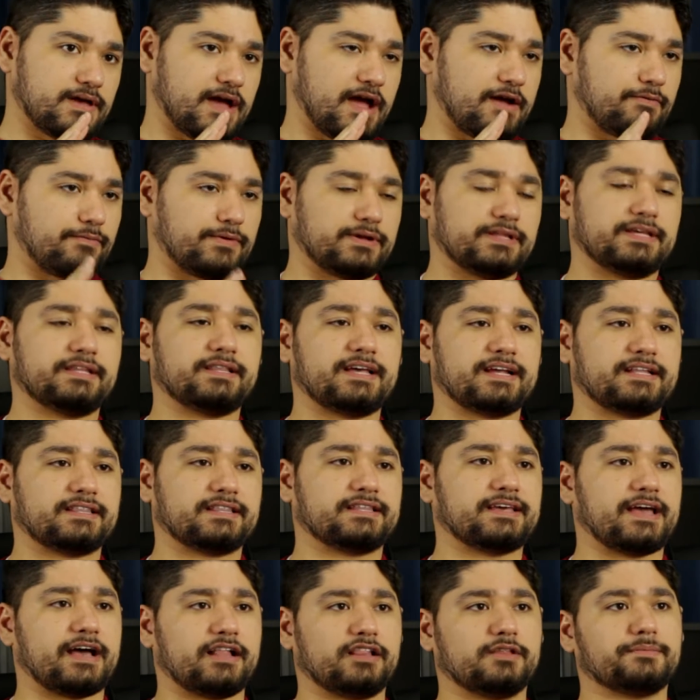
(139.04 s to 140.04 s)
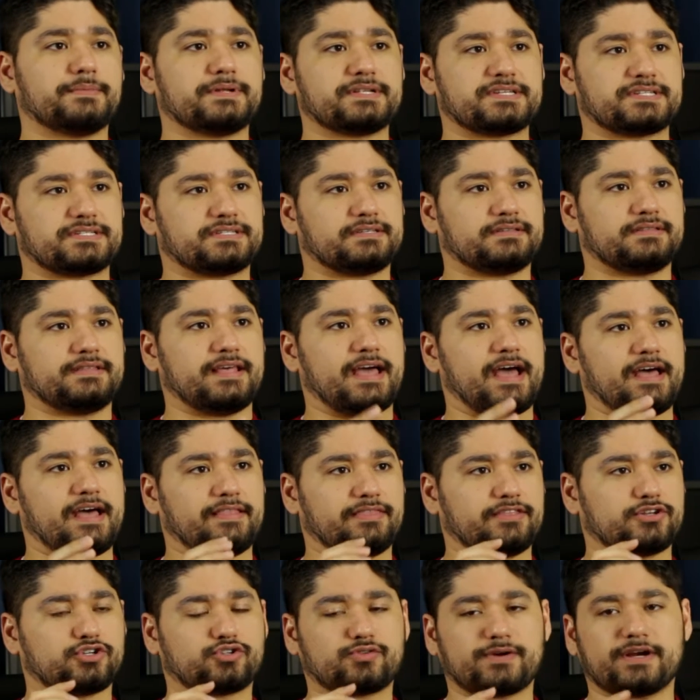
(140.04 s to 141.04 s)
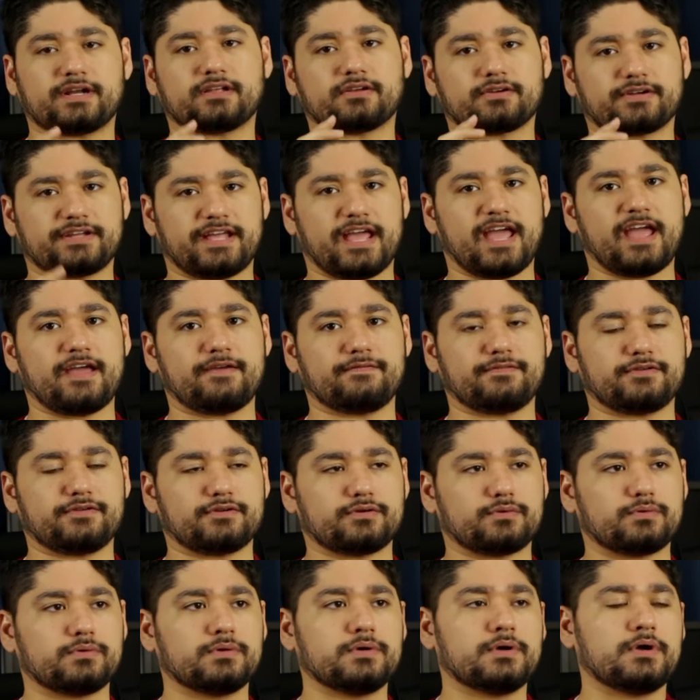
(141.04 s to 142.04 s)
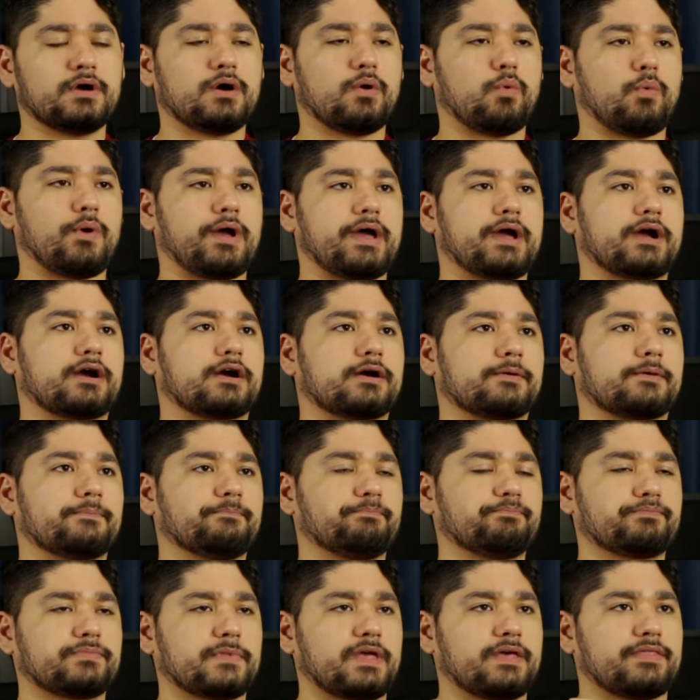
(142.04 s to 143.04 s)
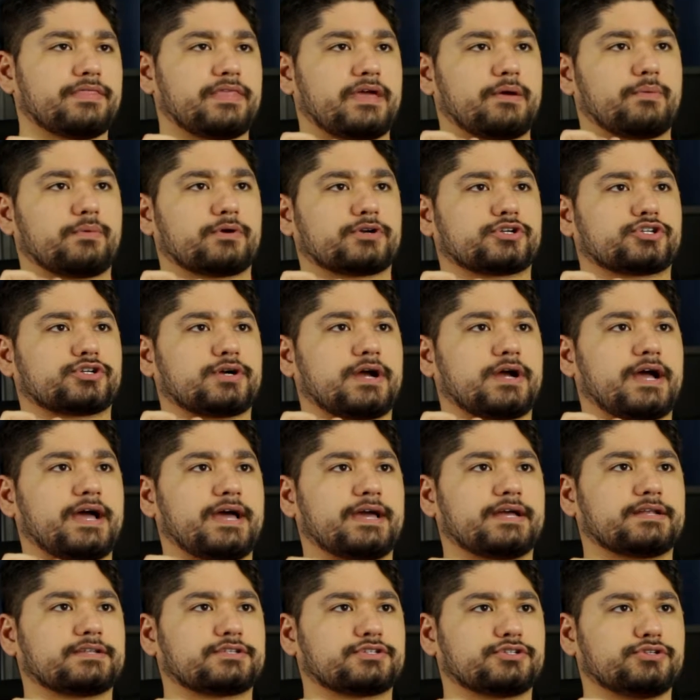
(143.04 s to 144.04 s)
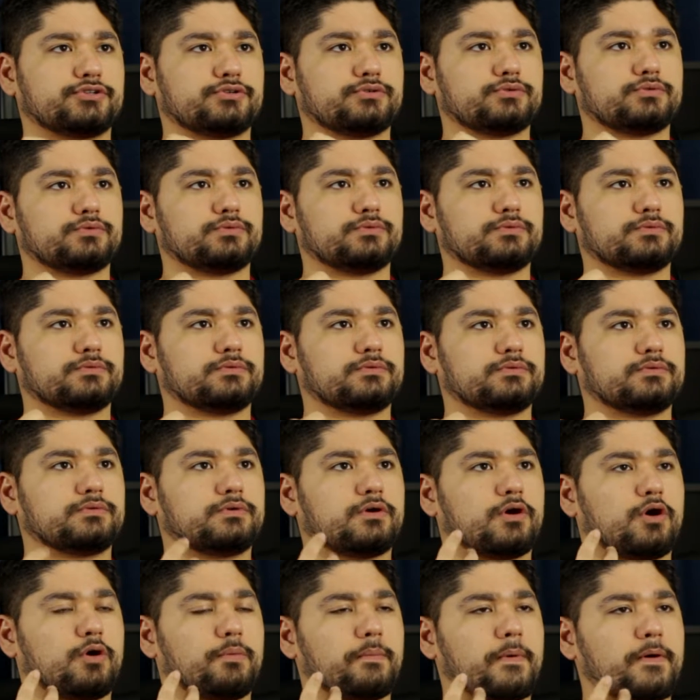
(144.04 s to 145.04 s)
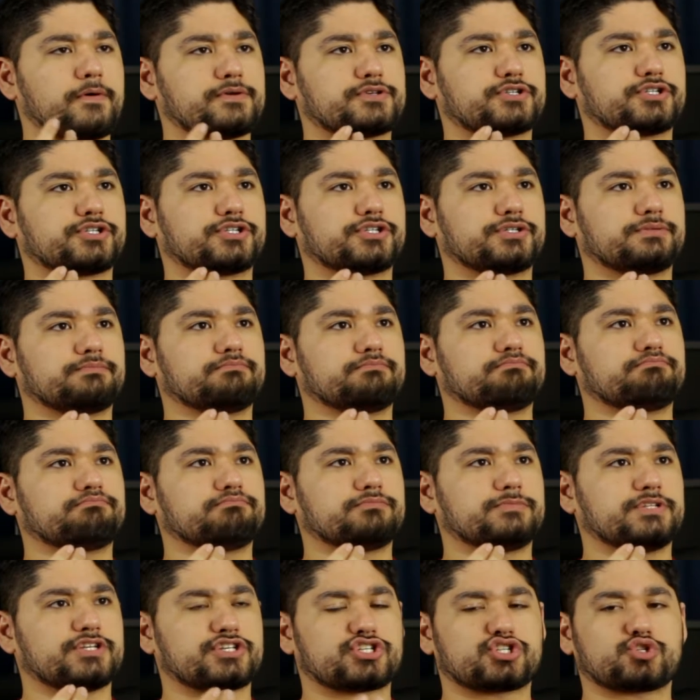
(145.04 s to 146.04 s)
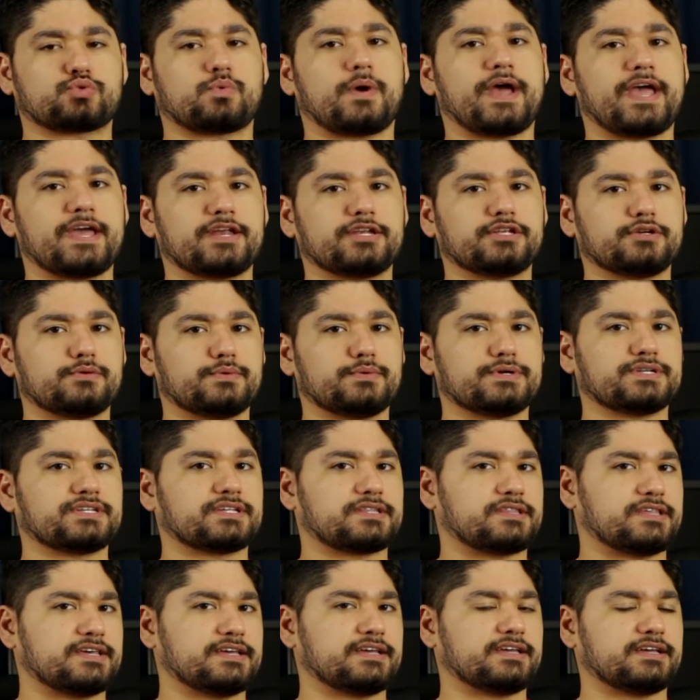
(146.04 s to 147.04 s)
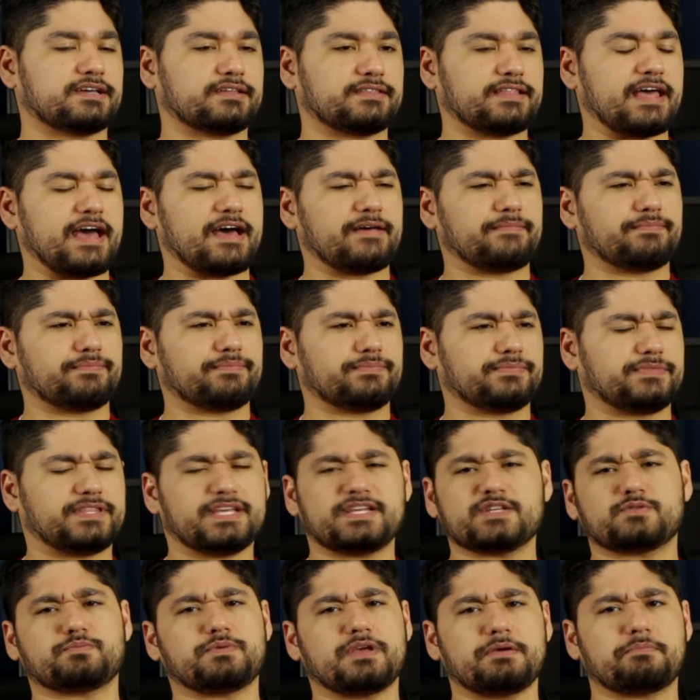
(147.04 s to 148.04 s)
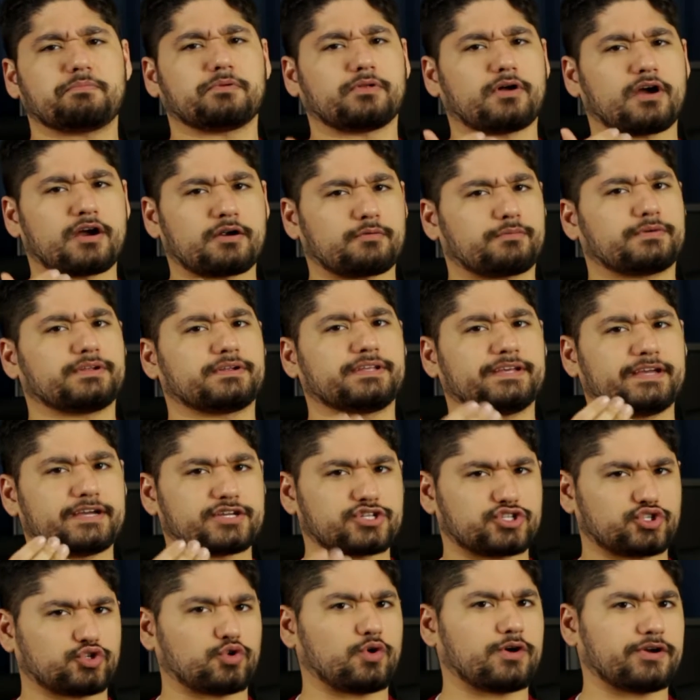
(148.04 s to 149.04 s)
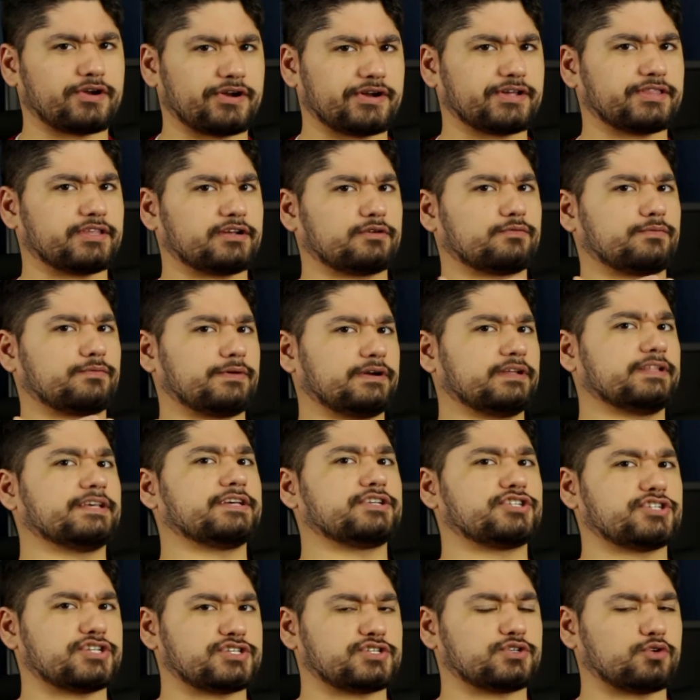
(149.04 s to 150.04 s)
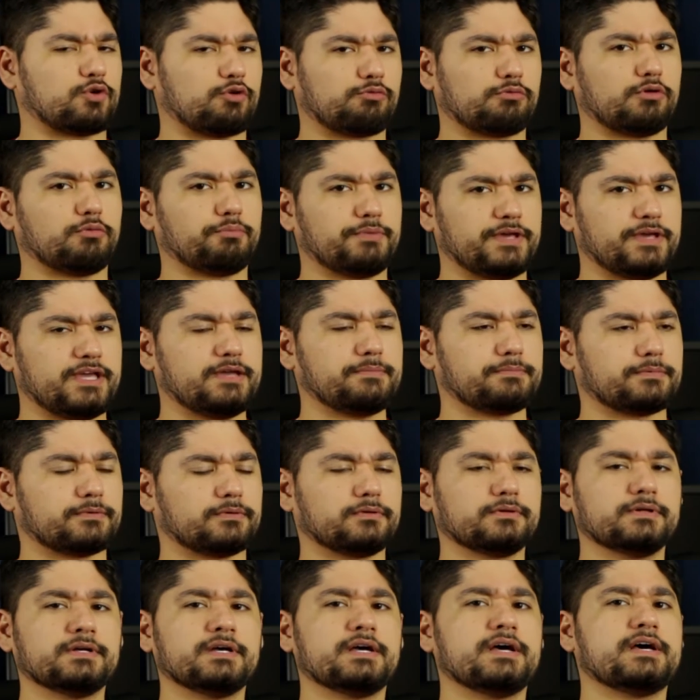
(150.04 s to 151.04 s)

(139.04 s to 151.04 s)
I really like the elements that the trailer gave you, where they were trying to almost dissuade you into thinking that these people aren't really extraordinary, they're really just normal people.